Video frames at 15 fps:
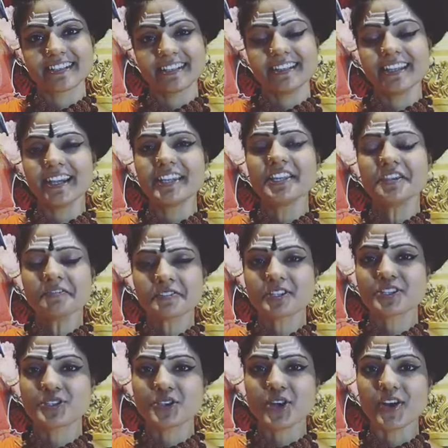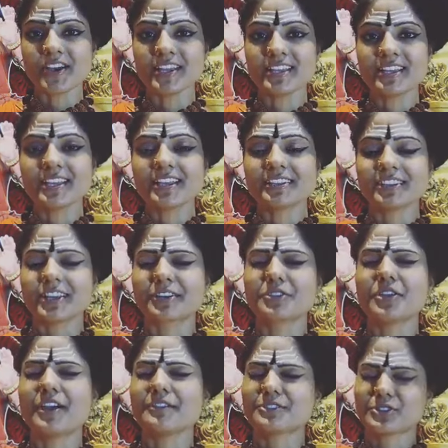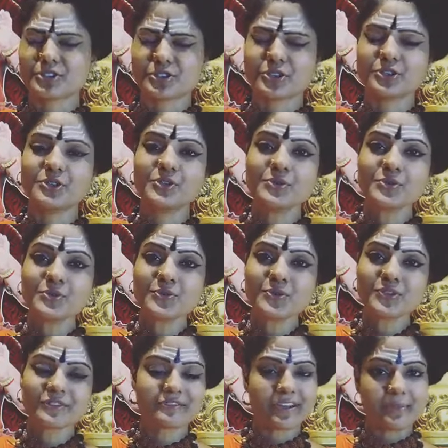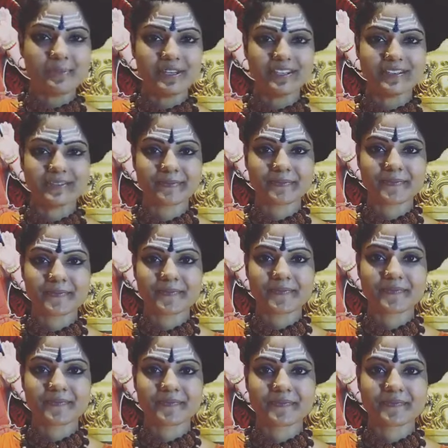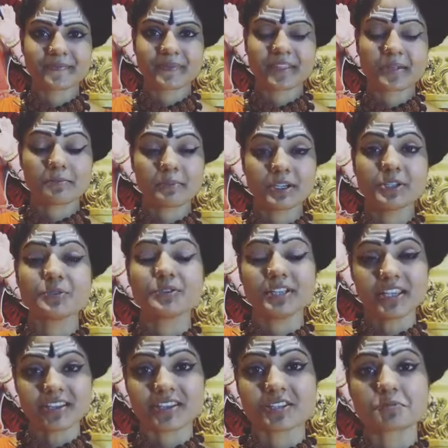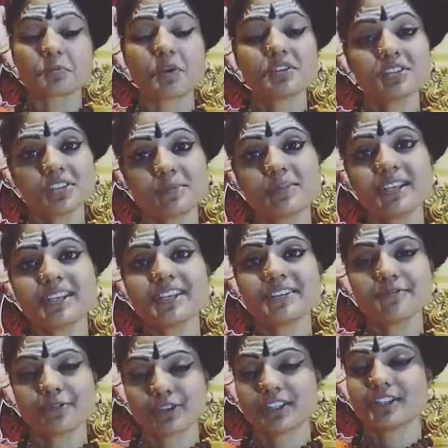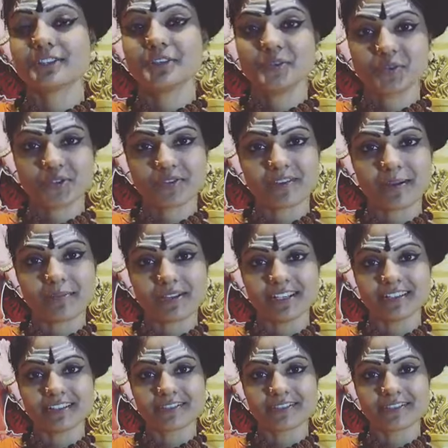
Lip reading: That gives a joy that you have such a huge family, but you take responsibility for that huge family.